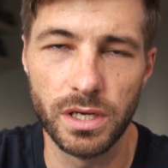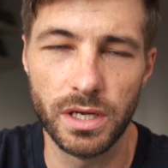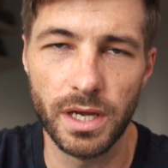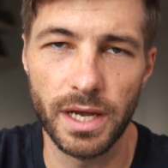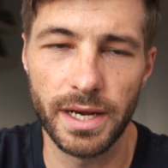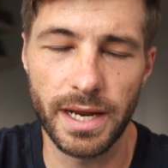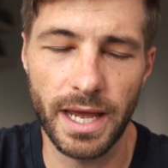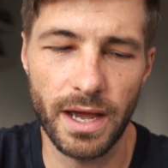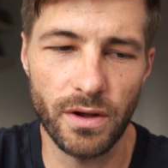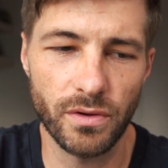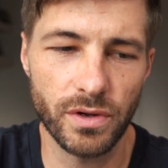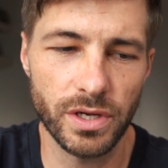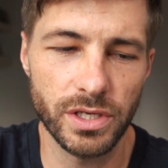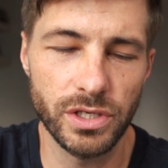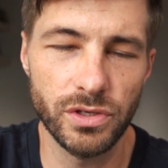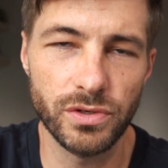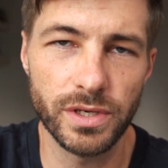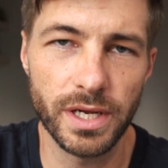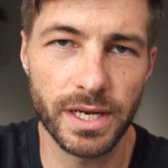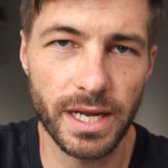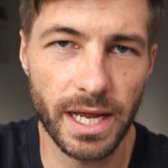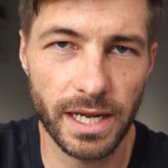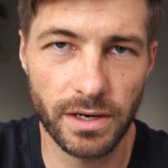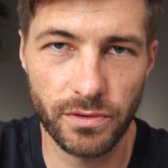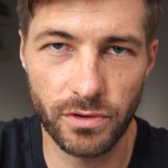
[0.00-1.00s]
And how can you
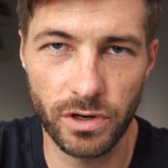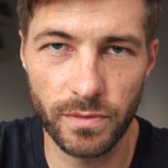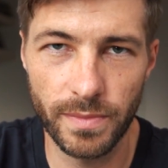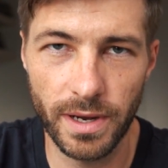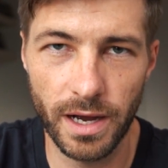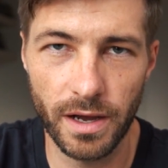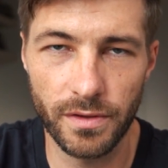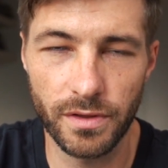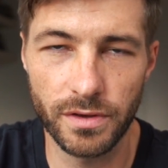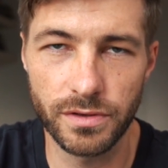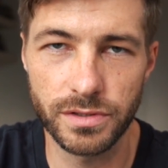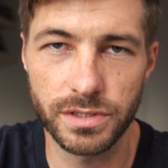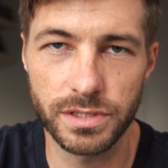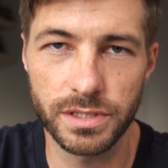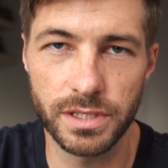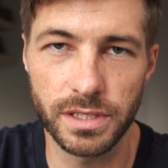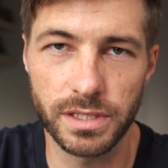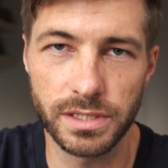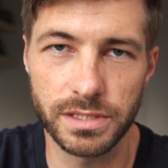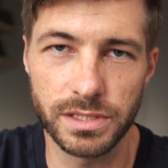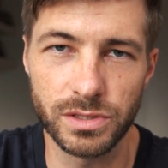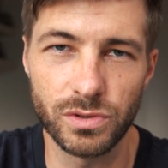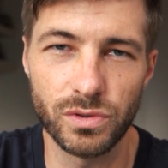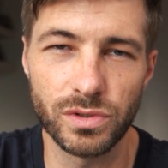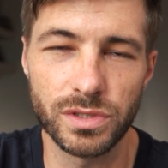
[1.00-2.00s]
get angry about those
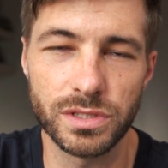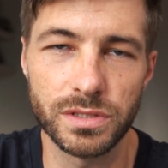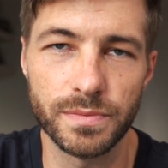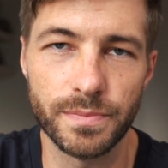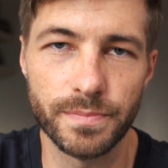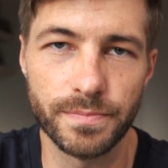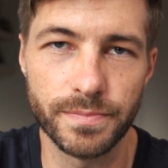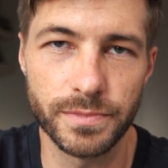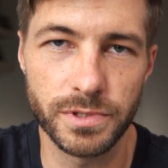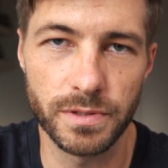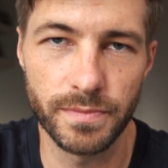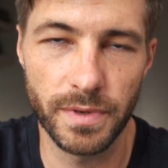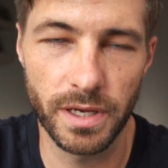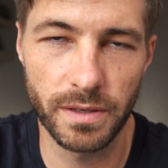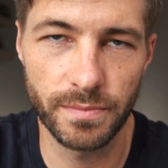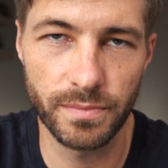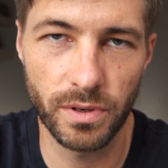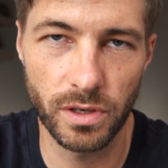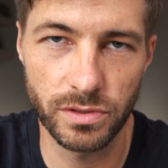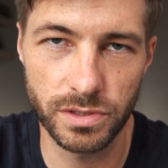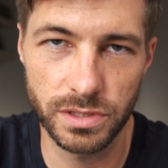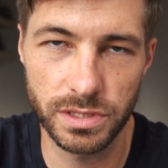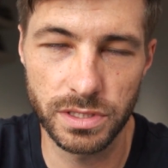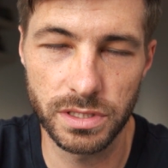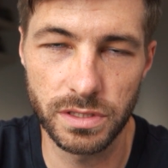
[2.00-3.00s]
things in order to make
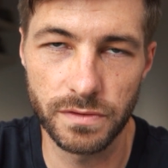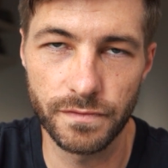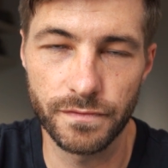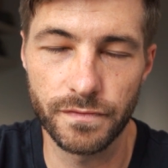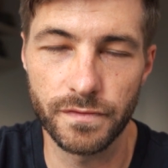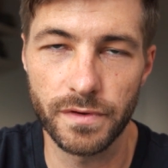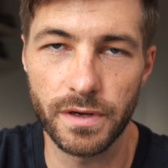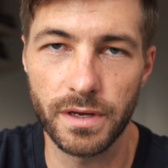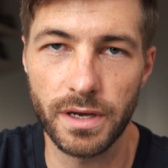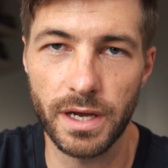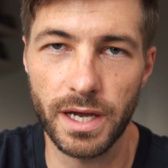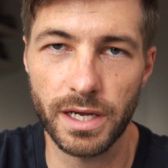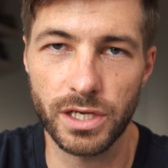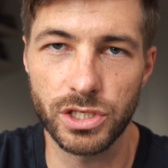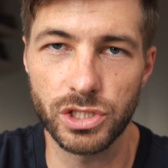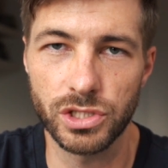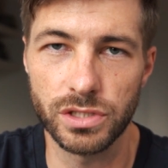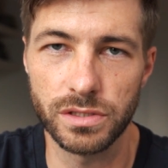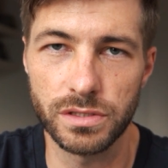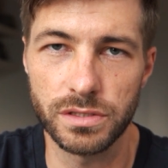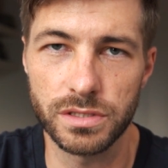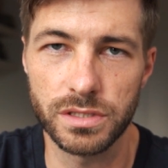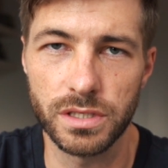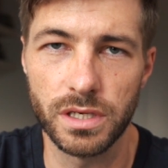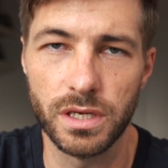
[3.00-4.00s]
positive
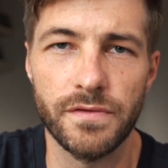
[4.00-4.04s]
actions?